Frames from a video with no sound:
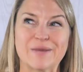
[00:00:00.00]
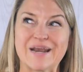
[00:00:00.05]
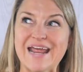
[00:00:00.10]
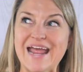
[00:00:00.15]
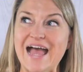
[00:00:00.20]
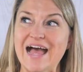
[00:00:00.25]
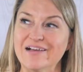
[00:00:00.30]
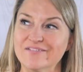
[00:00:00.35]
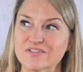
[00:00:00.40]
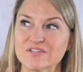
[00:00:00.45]
but I
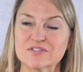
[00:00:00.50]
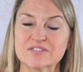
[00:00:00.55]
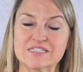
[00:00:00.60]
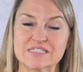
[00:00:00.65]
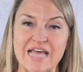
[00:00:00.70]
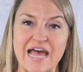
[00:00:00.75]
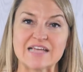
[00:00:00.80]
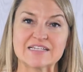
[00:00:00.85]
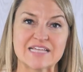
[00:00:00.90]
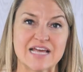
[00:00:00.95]
haven't
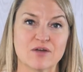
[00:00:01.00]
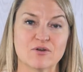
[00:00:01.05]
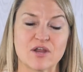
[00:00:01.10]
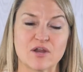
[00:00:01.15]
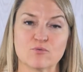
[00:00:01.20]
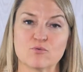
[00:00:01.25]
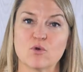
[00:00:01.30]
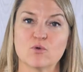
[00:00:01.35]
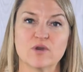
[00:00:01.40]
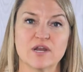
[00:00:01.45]
sat down
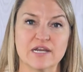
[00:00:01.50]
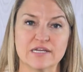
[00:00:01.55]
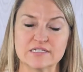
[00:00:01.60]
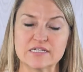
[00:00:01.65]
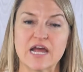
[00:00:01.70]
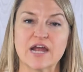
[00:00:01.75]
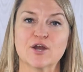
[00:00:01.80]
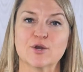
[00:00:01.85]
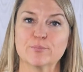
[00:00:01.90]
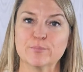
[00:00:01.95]
and wrote an
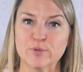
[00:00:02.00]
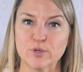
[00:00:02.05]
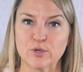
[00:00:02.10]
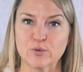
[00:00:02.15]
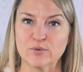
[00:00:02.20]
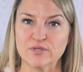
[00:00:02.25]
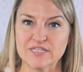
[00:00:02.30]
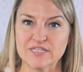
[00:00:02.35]
entire book